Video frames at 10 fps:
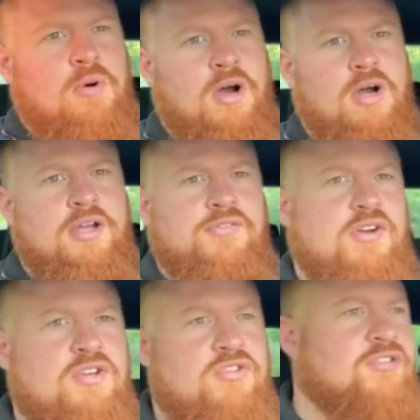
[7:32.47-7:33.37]
Well, if
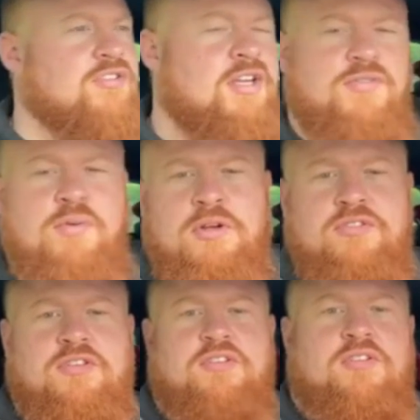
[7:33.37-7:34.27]
you're interested, if you want
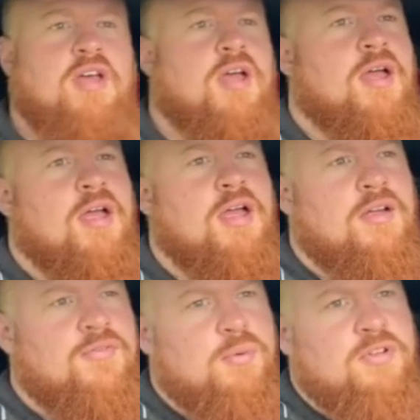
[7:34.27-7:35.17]

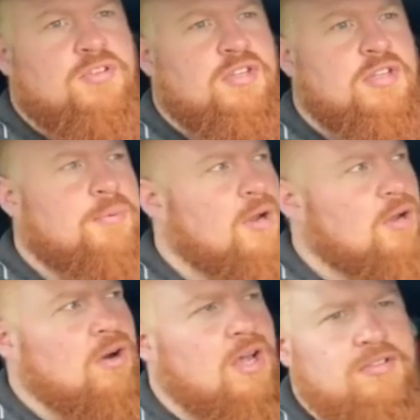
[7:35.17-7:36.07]
to see the
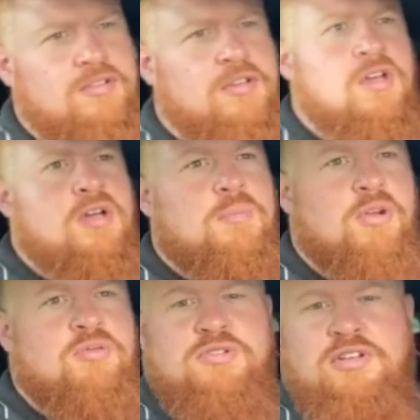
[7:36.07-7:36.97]
progress,
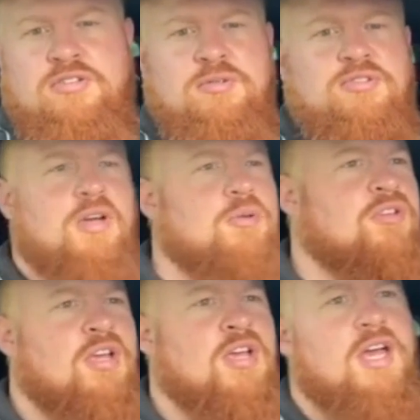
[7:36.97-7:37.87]
possibly see it some
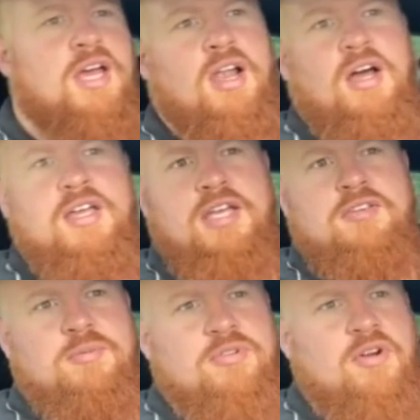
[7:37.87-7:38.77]
shows, hit like,
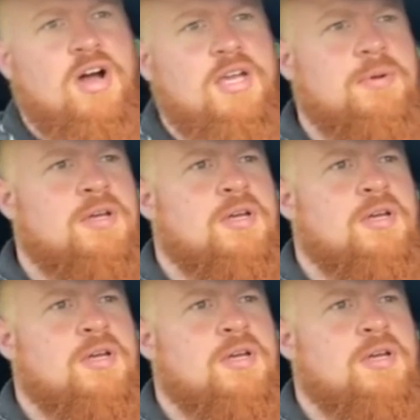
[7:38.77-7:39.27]
hit subscribe,